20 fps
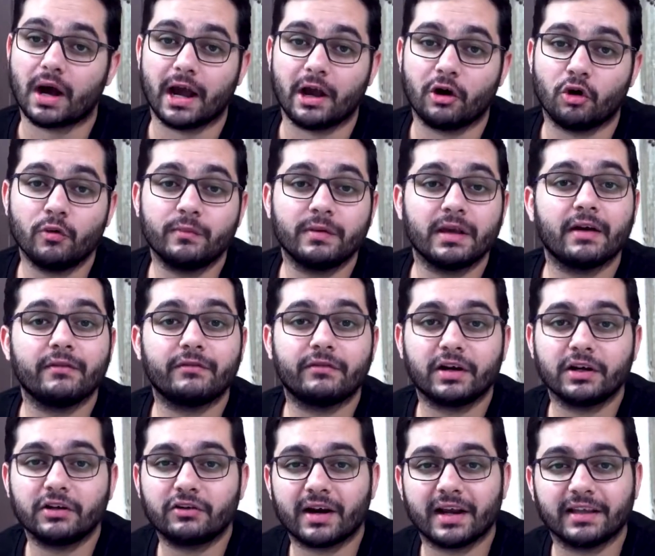I hope you have
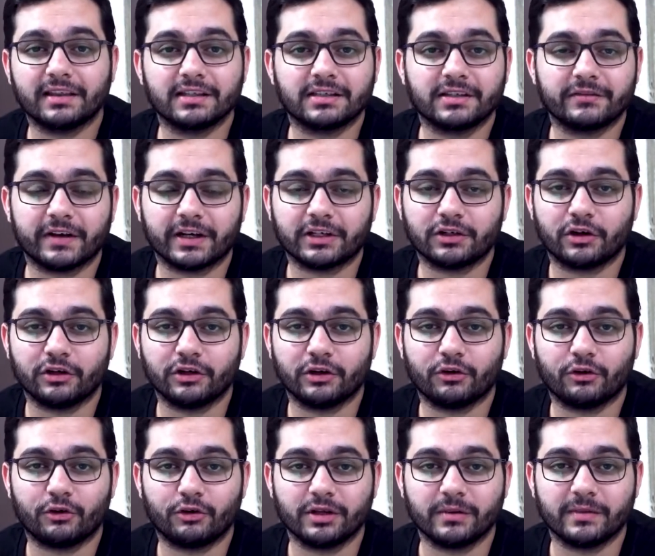fun trying this effect on
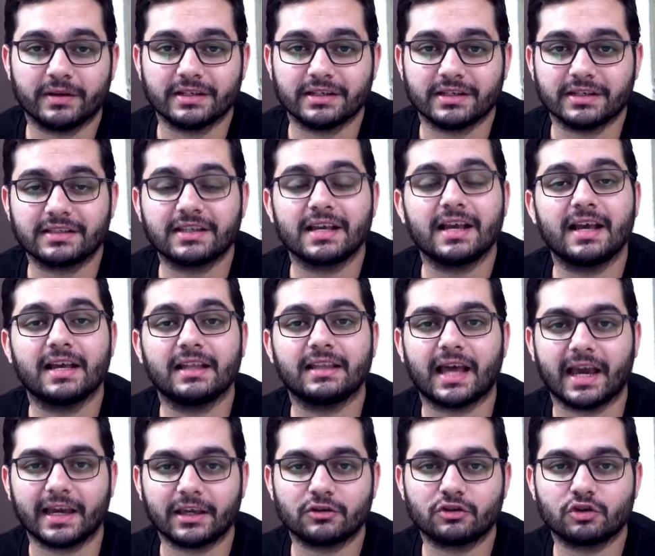your own images.
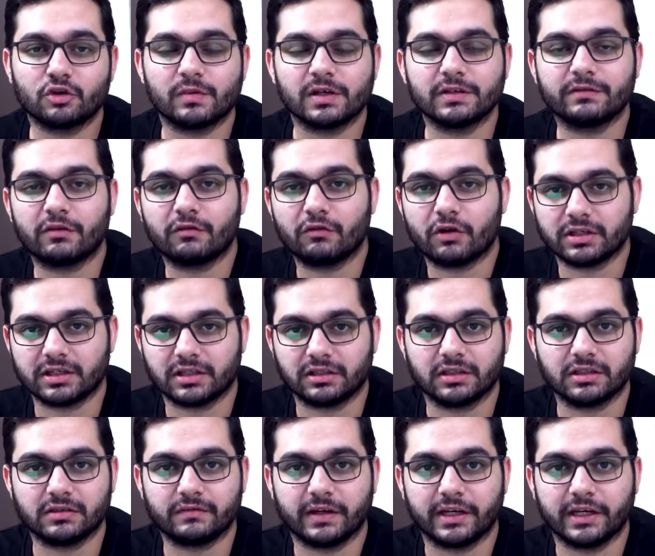Thank you so much for
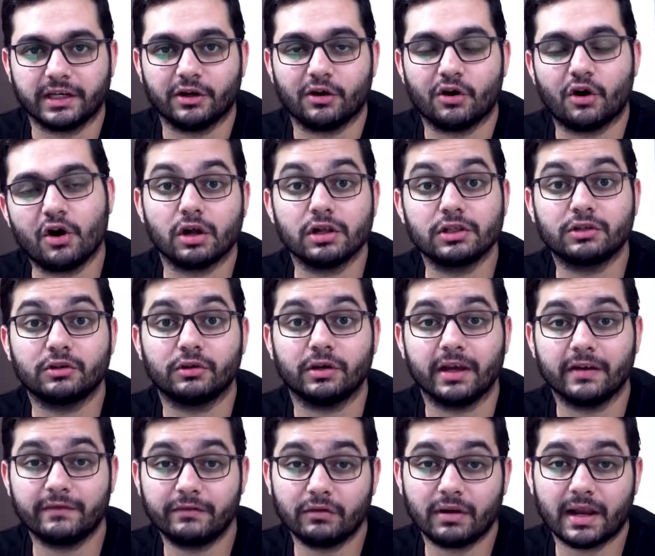watching this video. Also,
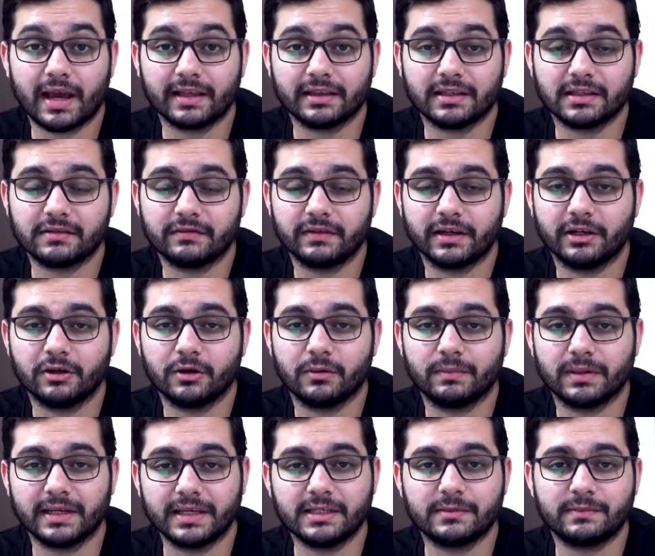if you like this video,
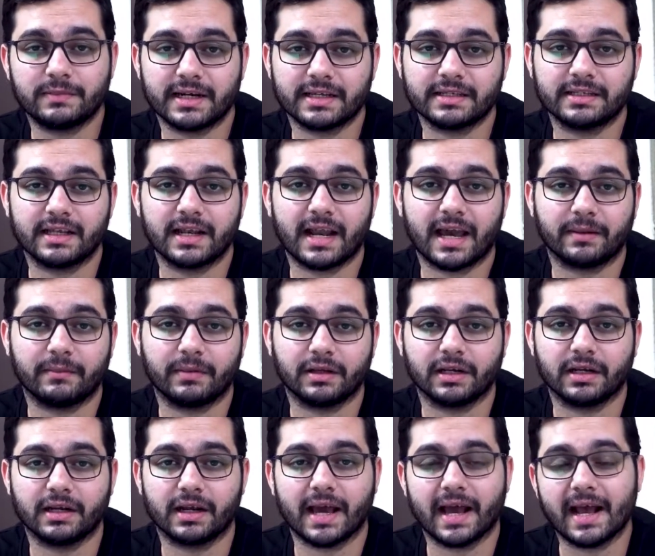please press the like
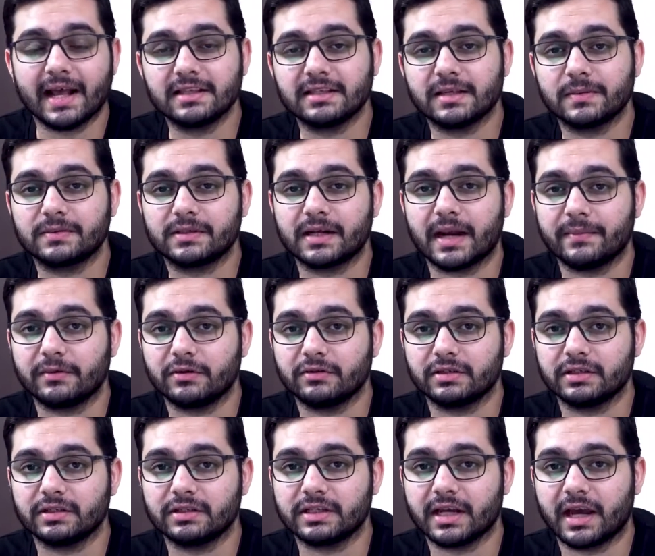button and subscribe
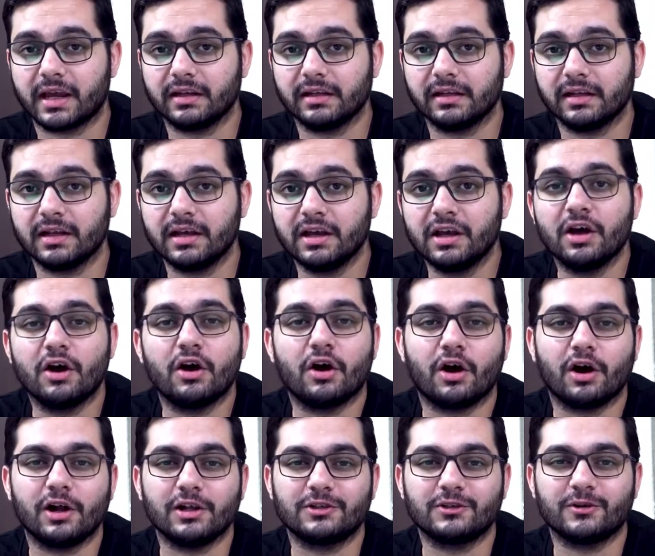to this channel.
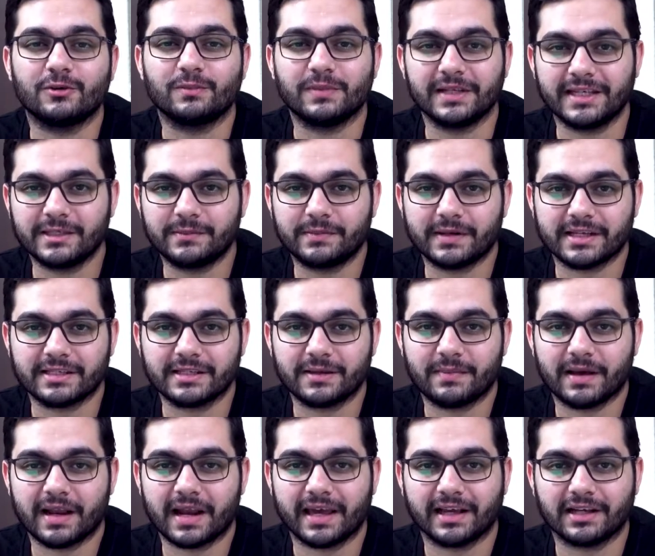Also, please press
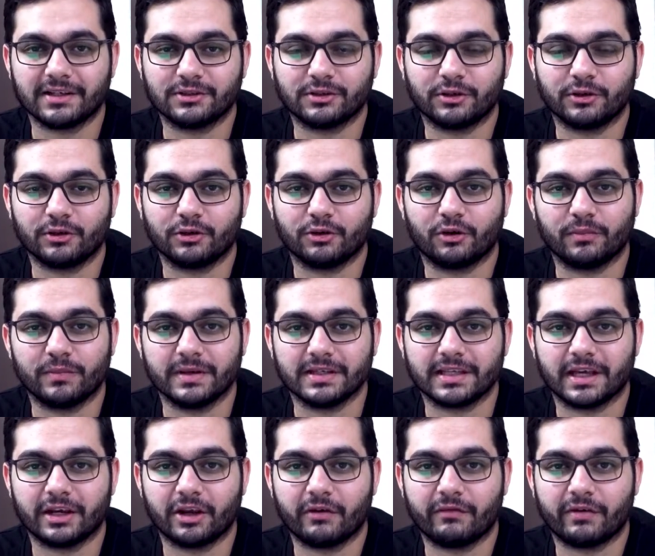the bell icon so you don't
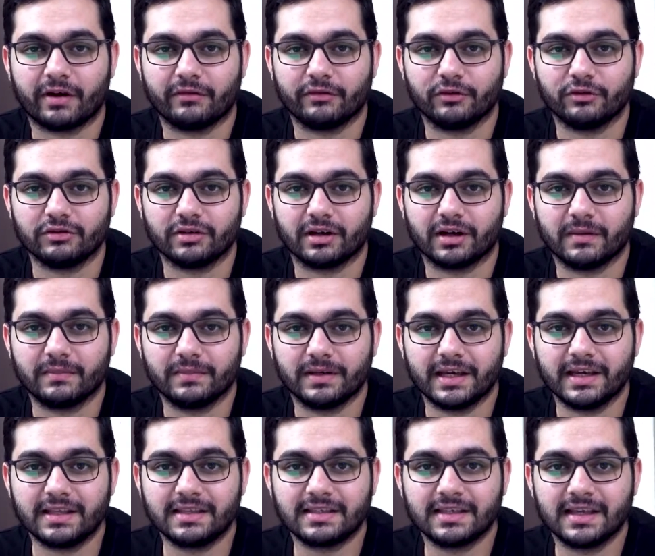miss any of our future
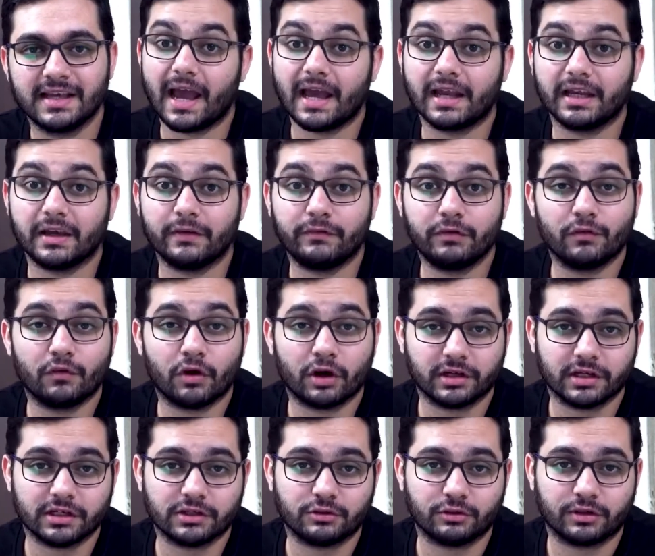updates. And if you
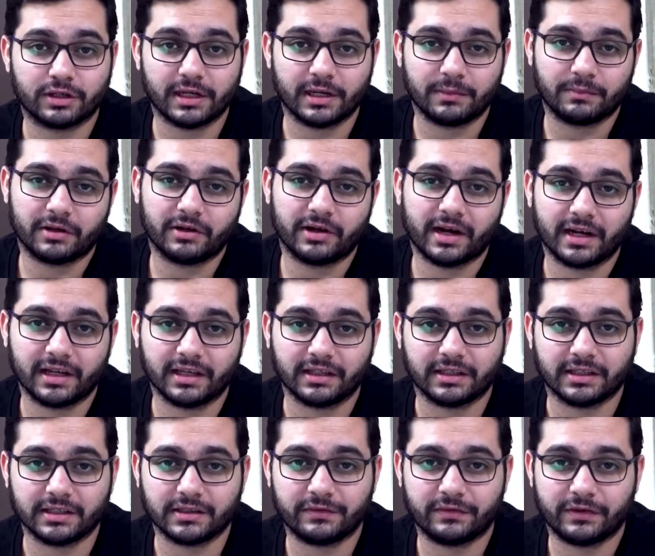want us to keep
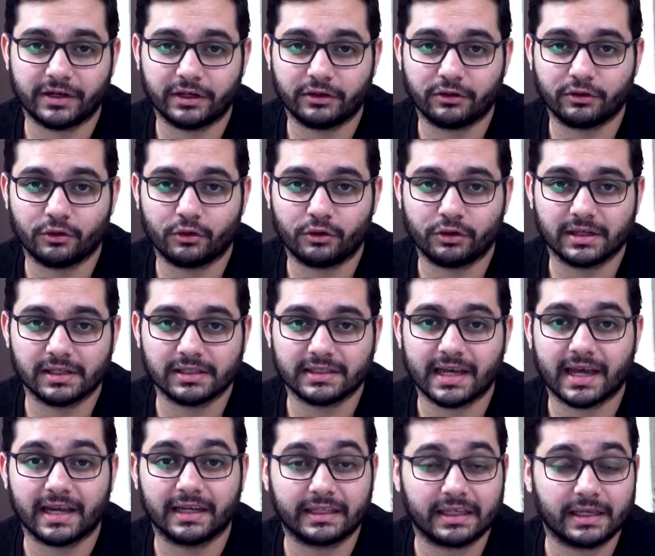creating these free
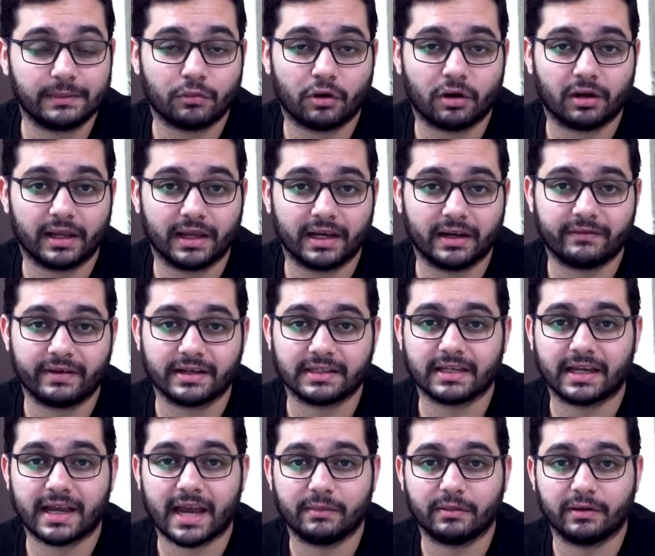tutorials and keep Online
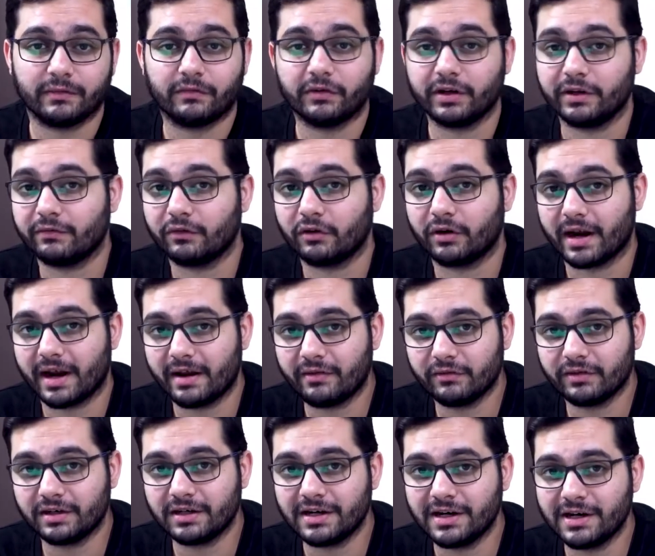Effects Academy free
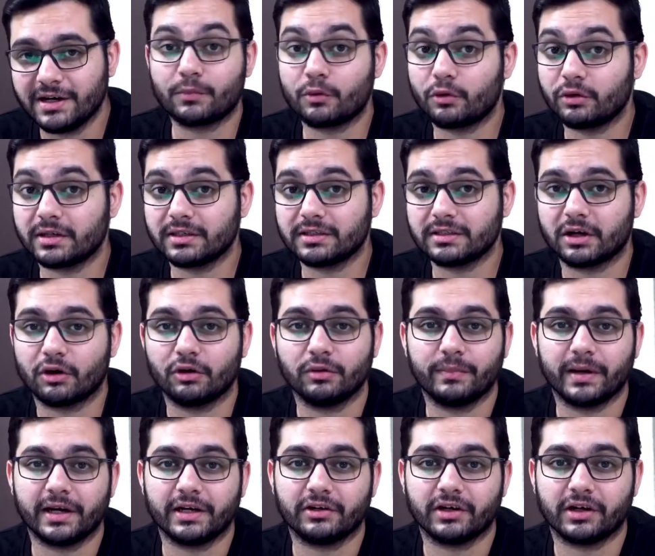forever, support us
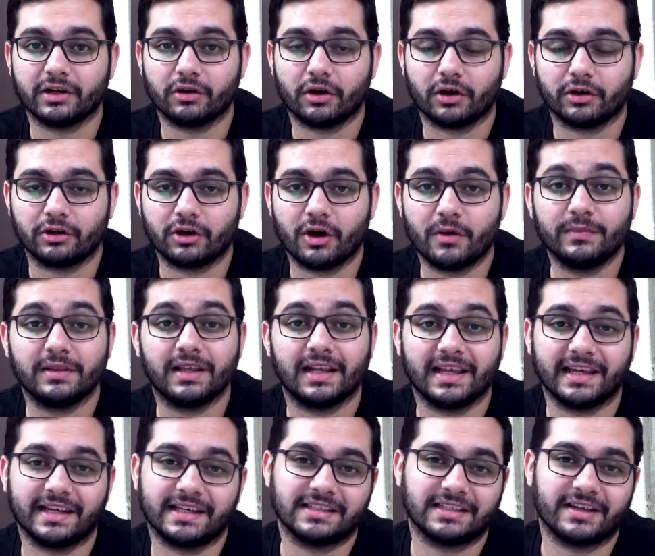on patreon.com. The
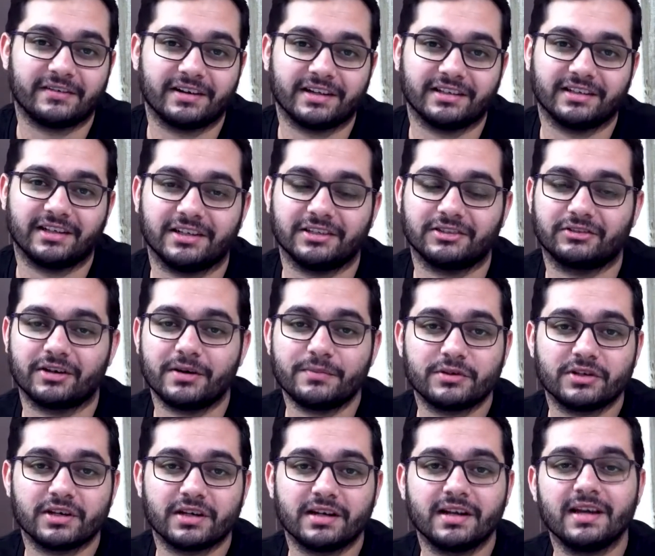link is given
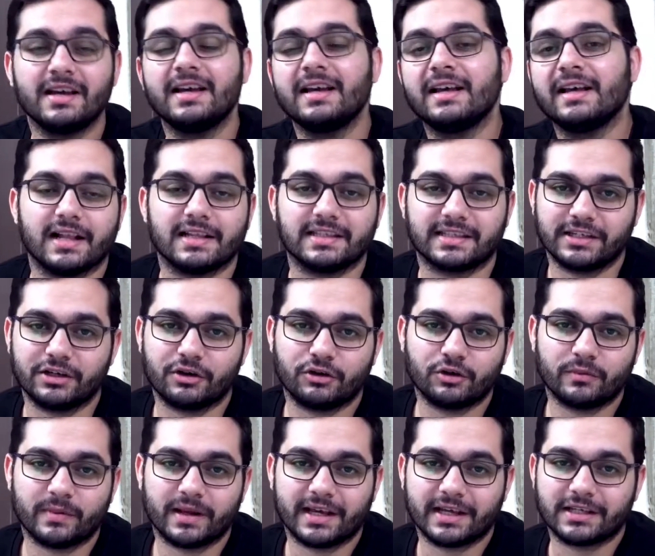description. I'll see you
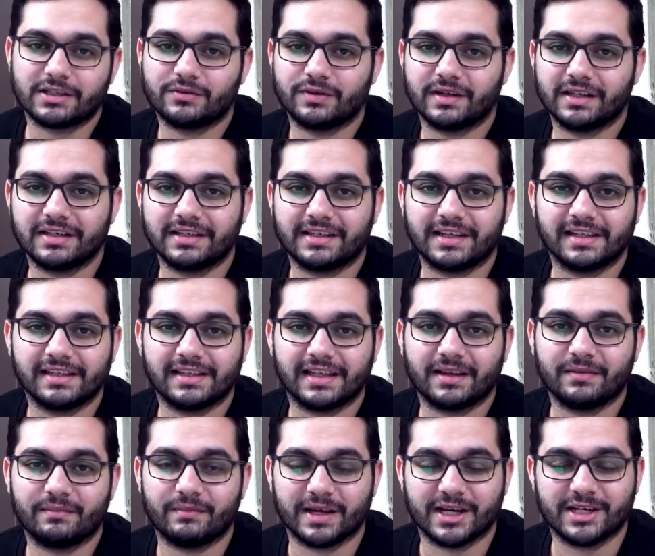on to my next one. Till
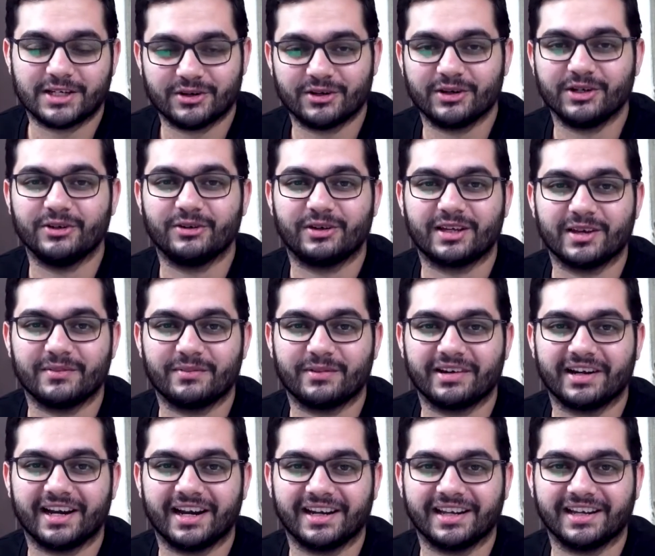then, make sure you keep
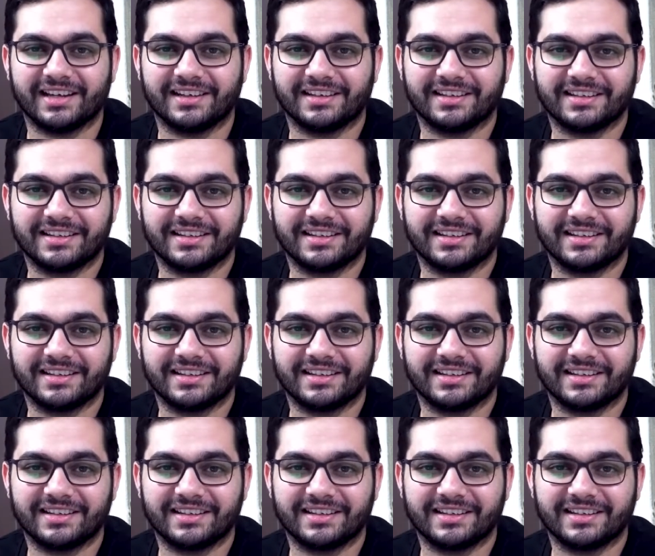creating.